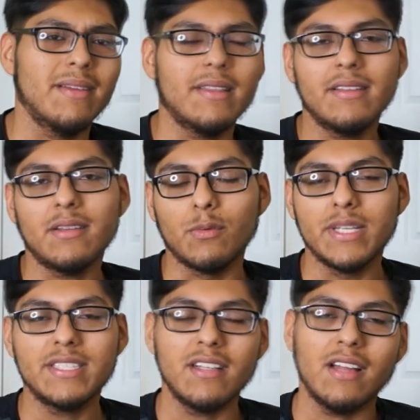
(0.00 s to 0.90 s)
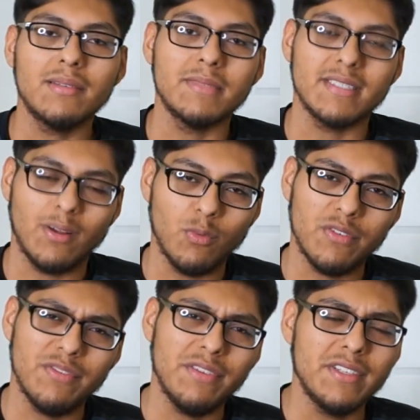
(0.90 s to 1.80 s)
I think the retail on them is like
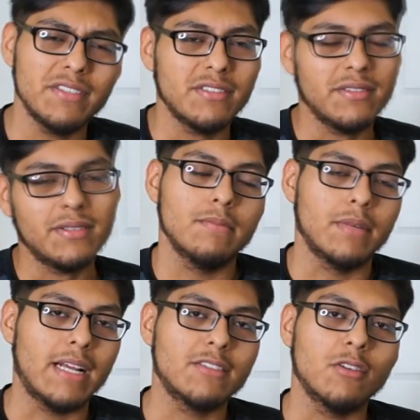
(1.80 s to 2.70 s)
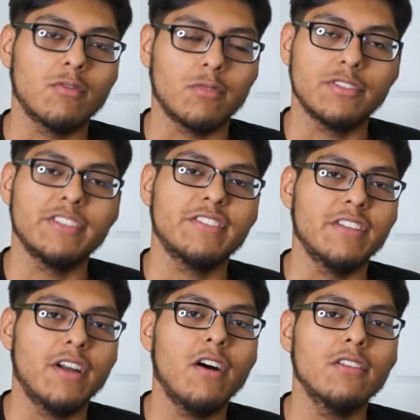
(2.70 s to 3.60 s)
$150 or something. But I sold them for
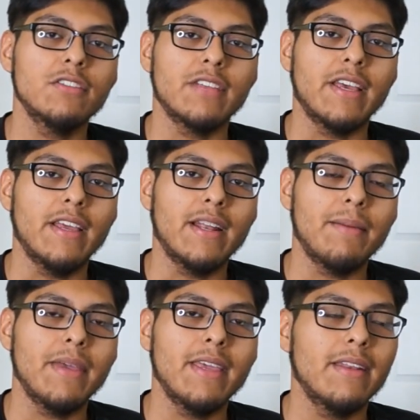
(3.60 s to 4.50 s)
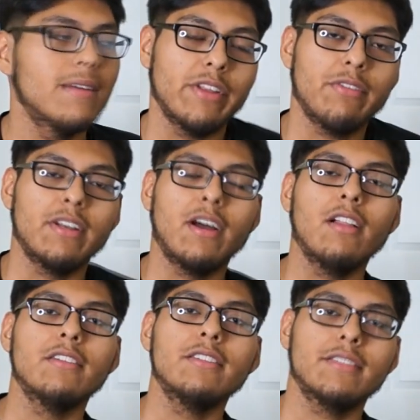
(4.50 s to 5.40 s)
$60 and I made
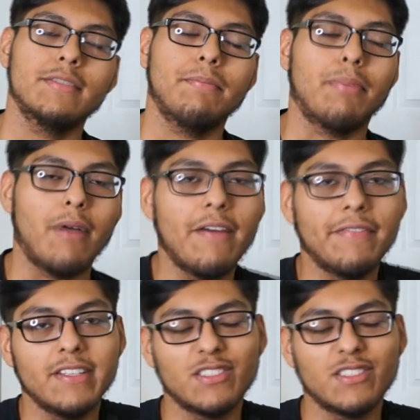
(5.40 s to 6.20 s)
$23 profit.